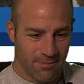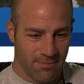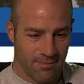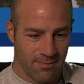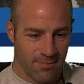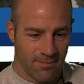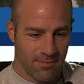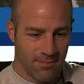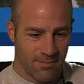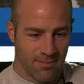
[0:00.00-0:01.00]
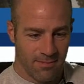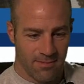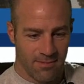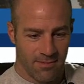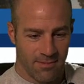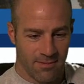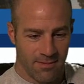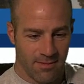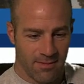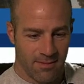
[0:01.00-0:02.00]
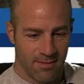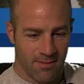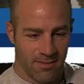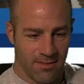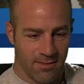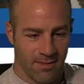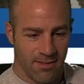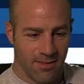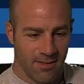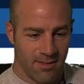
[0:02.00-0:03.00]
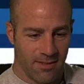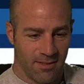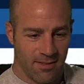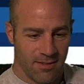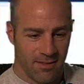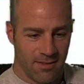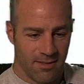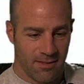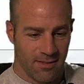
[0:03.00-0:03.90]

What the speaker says: (silence)